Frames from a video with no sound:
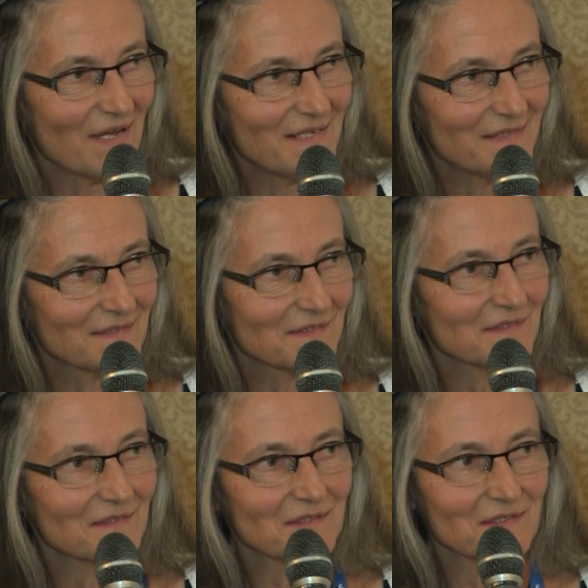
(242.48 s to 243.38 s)
by
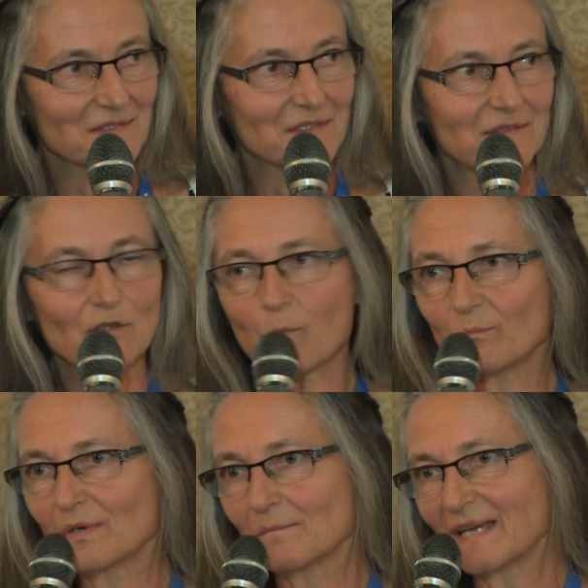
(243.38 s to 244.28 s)
the
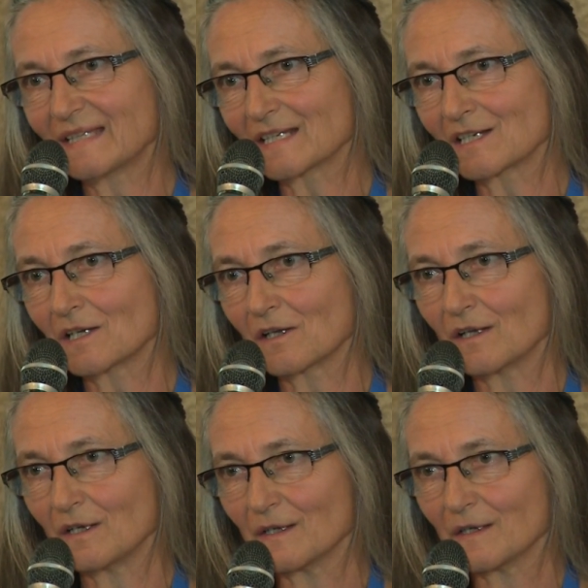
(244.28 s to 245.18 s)
top medical
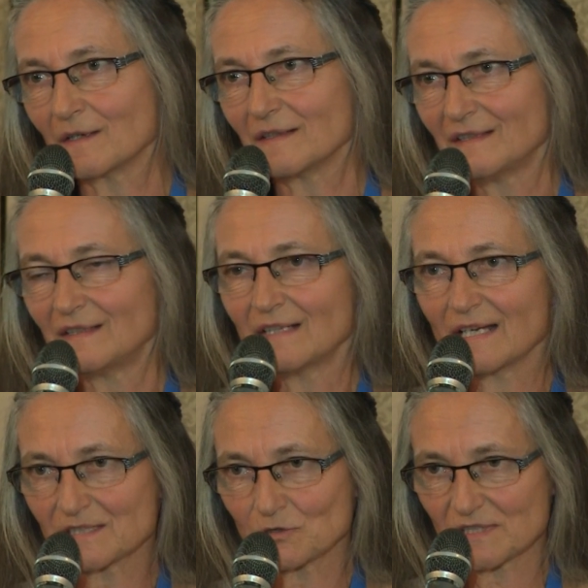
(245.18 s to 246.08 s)

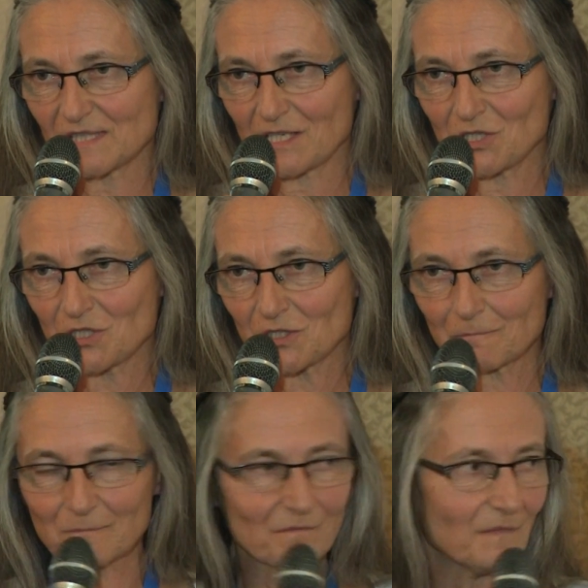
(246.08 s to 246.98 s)

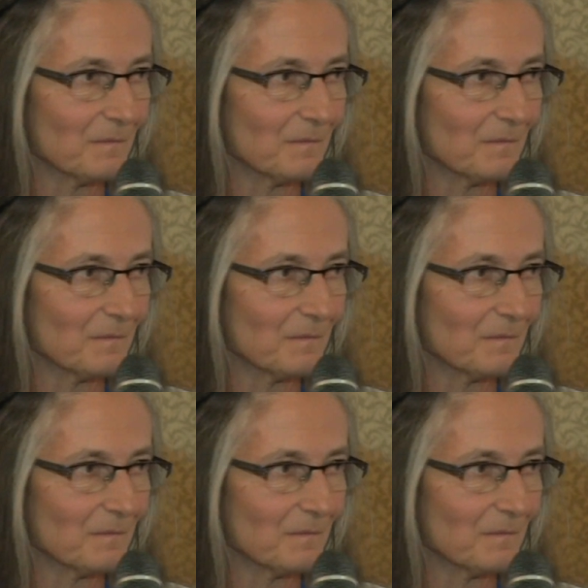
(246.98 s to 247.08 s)
association.